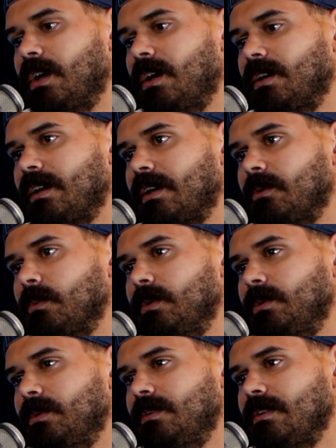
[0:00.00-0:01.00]
uh, kind of
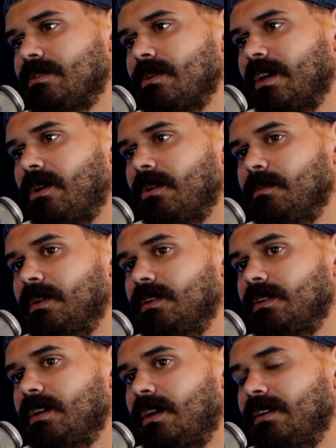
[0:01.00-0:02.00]
rude? Yeah. So I called him
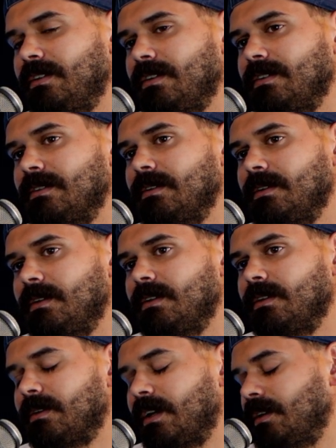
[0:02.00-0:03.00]
a cunt. Right.
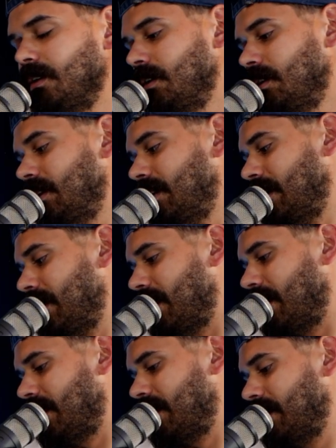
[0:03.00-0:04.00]
Right.
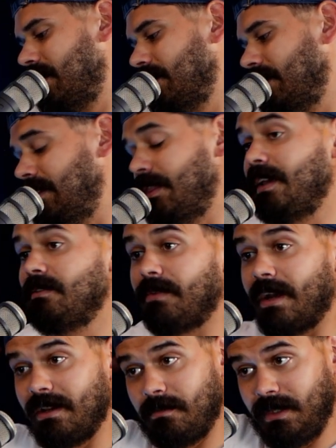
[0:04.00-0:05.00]
Uh, he, they
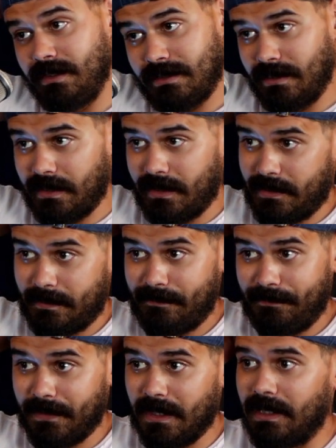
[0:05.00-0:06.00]
invited me to their
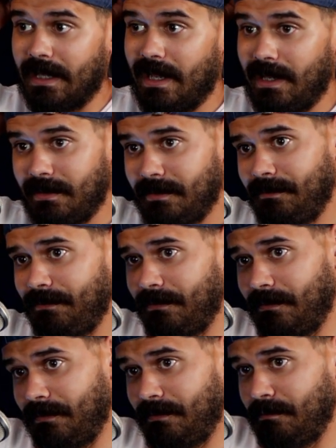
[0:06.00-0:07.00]
clan
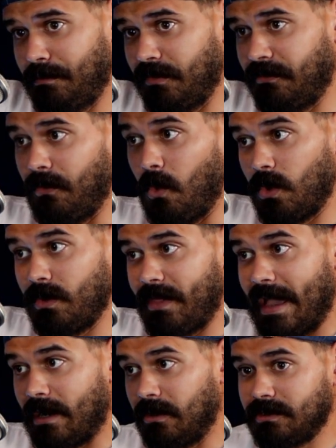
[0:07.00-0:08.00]
before
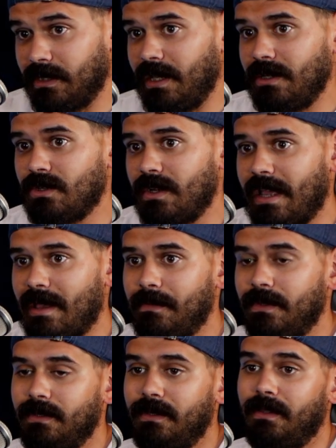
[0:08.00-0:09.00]
that altercation
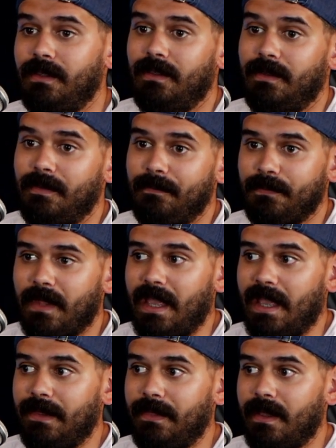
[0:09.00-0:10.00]
happened. Okay.
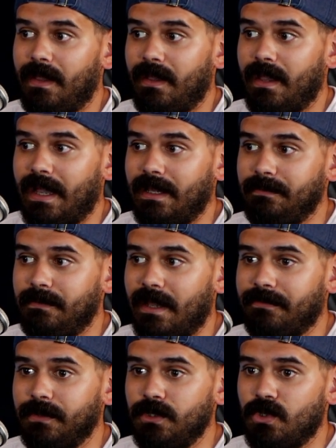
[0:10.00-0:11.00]
And uh, I
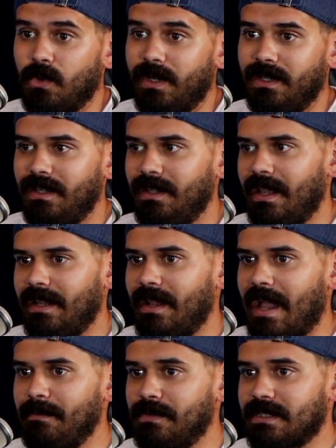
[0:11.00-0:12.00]
definitely joined it, and
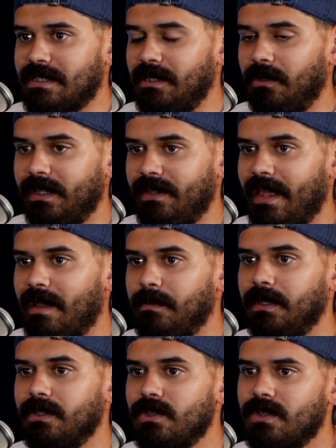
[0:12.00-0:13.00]
I'm still in that
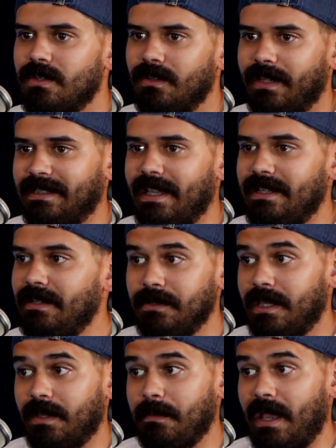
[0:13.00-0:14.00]
bitch. Like they didn't
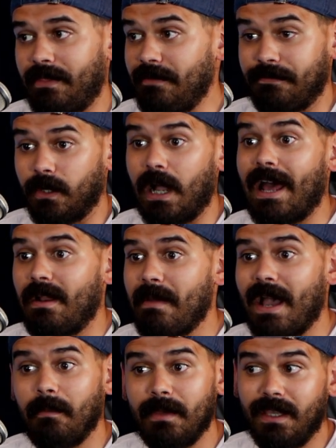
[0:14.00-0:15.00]
kick me out; they forgot
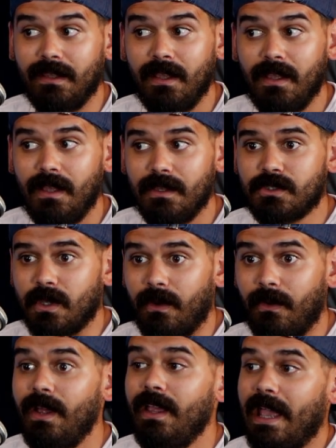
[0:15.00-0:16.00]
about me.
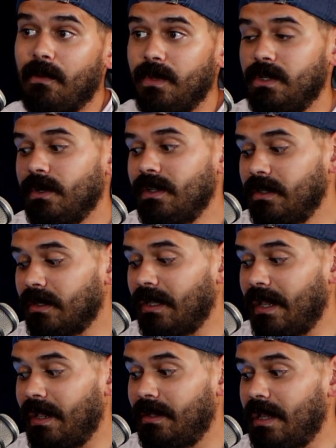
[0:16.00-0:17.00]
So, and when you're in the
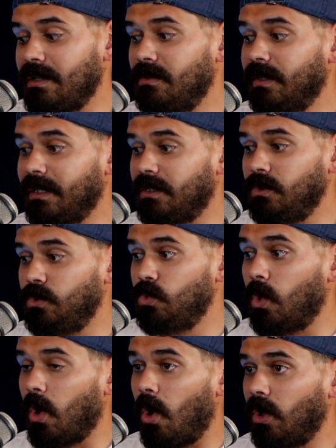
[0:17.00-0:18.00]
clan and like
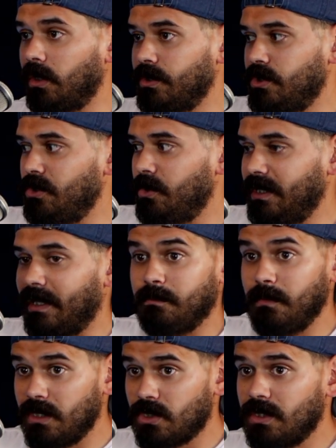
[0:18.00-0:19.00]
you all are doing like
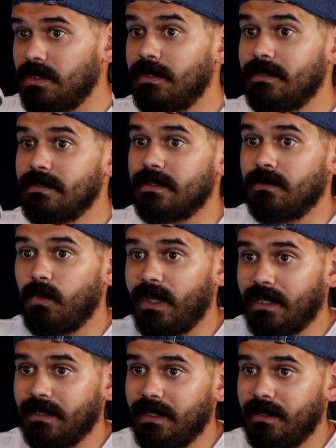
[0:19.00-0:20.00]
missions and
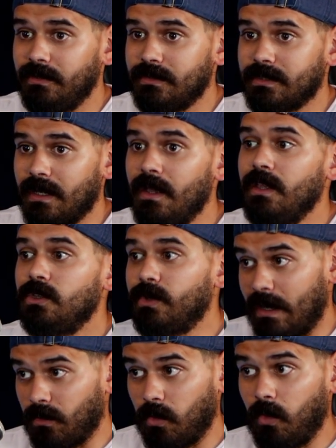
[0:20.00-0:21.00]
we all get the stuff, rewards,
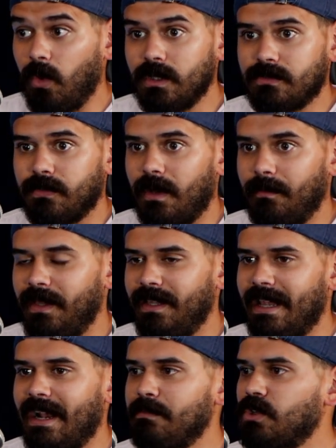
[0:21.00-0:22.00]
you get rewards it. from it,
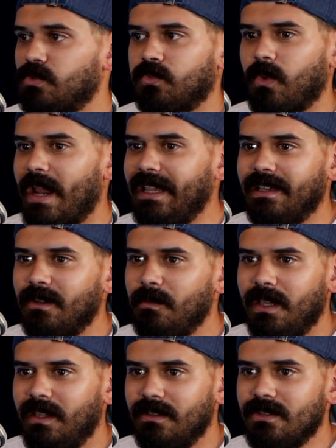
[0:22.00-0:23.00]
yeah. and I'm just raking them
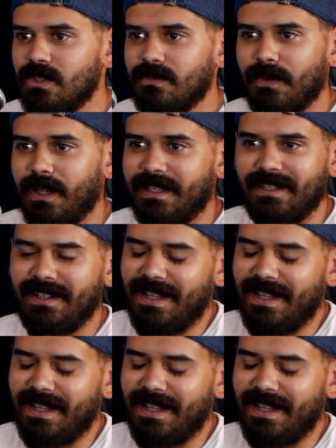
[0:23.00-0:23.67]
in, just fucking,